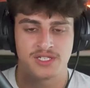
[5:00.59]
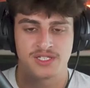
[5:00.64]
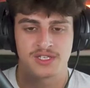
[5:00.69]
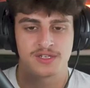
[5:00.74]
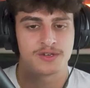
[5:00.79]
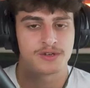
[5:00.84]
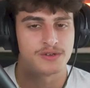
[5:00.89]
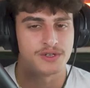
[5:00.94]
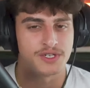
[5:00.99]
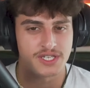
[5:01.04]

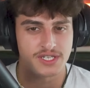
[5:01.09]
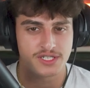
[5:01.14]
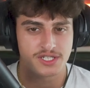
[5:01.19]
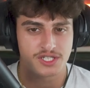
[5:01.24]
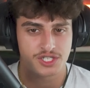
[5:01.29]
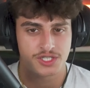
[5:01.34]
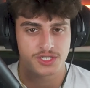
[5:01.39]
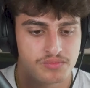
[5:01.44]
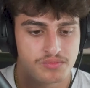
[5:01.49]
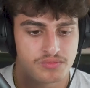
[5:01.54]
on your
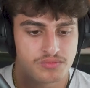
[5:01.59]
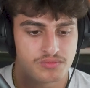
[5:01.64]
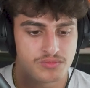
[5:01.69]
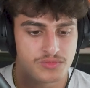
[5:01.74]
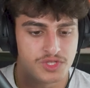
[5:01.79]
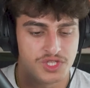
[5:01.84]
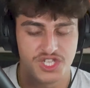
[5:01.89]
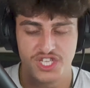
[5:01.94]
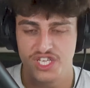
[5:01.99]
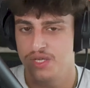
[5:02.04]
niche.
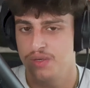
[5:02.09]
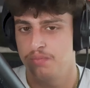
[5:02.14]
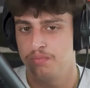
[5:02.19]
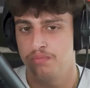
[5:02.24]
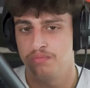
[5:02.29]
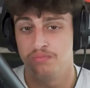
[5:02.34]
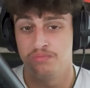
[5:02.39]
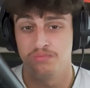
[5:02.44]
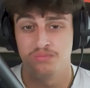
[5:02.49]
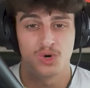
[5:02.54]
The
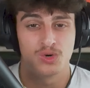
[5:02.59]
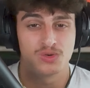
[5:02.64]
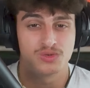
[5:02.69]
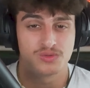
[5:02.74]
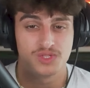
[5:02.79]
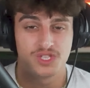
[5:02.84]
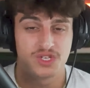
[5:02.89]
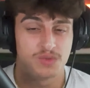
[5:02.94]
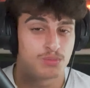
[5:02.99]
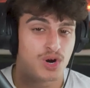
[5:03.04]

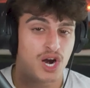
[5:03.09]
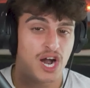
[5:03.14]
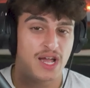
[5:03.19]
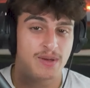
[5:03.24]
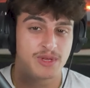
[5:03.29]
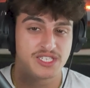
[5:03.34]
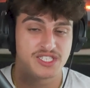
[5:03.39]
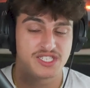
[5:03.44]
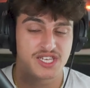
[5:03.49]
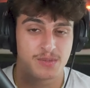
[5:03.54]
prime
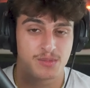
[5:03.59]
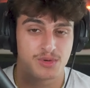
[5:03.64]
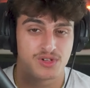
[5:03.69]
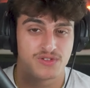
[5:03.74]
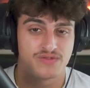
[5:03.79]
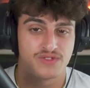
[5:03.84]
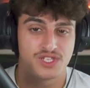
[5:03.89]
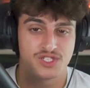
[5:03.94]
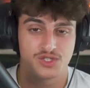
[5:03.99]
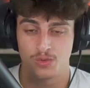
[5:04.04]
example
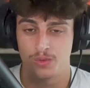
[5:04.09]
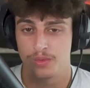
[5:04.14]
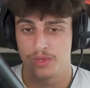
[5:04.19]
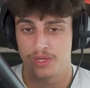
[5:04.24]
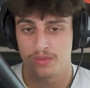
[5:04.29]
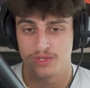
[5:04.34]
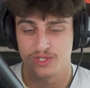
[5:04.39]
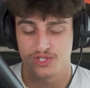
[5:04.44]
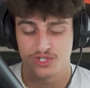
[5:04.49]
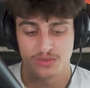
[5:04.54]
of this would be
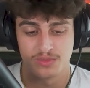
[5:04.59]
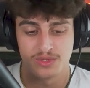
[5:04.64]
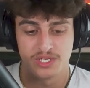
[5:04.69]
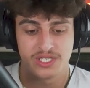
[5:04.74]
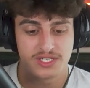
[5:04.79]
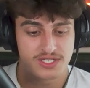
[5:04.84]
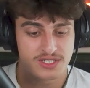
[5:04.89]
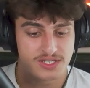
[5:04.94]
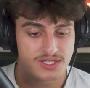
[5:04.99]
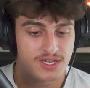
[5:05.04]

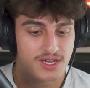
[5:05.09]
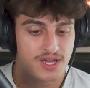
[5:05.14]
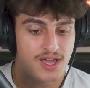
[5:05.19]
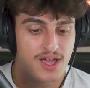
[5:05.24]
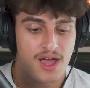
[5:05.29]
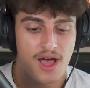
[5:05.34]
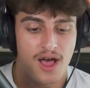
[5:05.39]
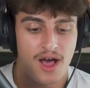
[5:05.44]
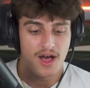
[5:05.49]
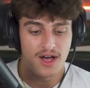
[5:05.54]
MrBeast.
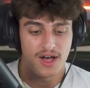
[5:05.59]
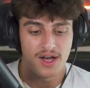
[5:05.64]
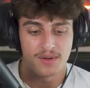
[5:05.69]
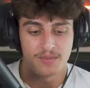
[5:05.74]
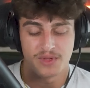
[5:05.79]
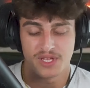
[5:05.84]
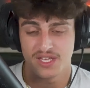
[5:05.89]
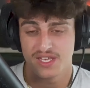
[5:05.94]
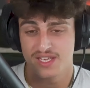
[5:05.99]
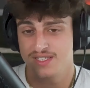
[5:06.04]

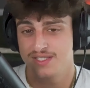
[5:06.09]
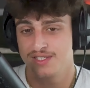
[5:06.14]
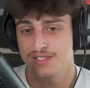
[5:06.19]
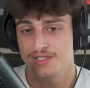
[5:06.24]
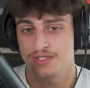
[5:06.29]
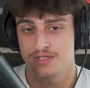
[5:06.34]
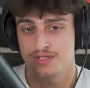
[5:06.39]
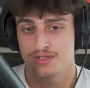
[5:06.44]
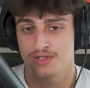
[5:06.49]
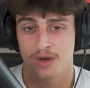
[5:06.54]

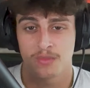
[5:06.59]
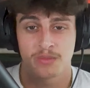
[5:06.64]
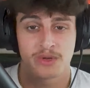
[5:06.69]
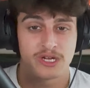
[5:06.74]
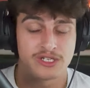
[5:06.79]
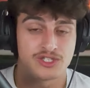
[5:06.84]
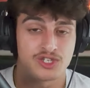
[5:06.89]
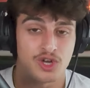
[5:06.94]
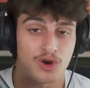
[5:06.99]
His thumbnails are